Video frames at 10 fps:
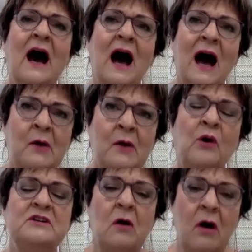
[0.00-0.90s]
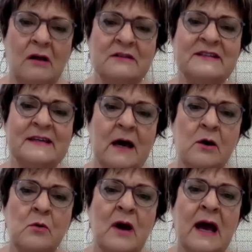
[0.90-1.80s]
I want to
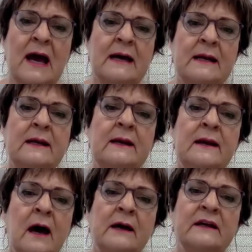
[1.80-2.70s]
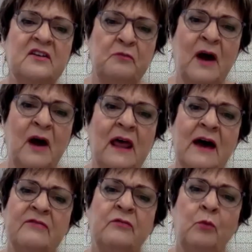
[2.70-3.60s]
also not give my life